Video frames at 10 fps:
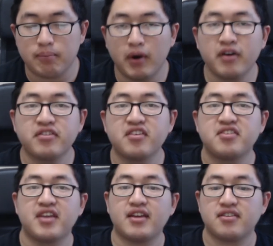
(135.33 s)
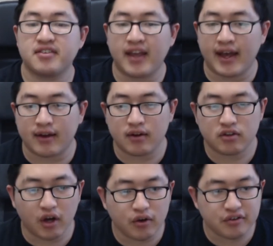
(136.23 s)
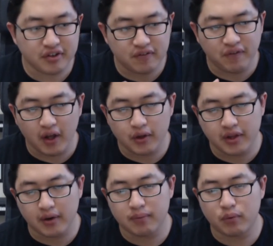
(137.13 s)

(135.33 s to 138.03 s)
Mengzi states that those who follow their